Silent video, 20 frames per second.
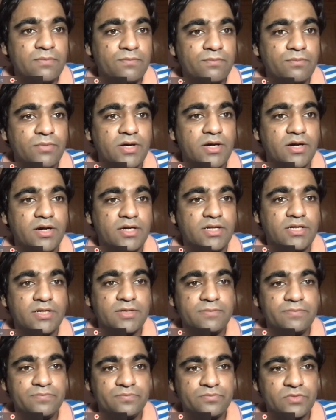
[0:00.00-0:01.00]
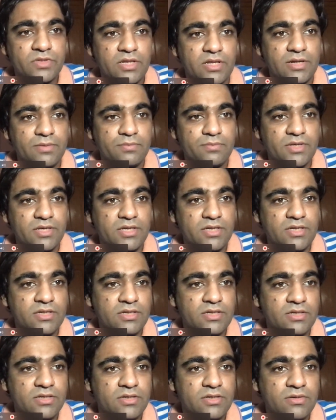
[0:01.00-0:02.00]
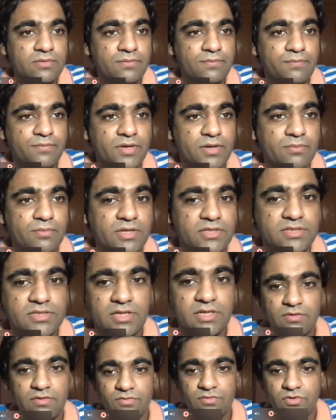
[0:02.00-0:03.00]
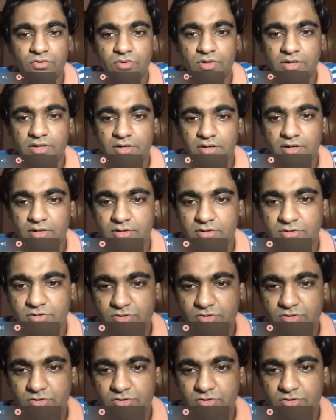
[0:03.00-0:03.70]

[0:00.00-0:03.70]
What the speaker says: But let me make myself go a little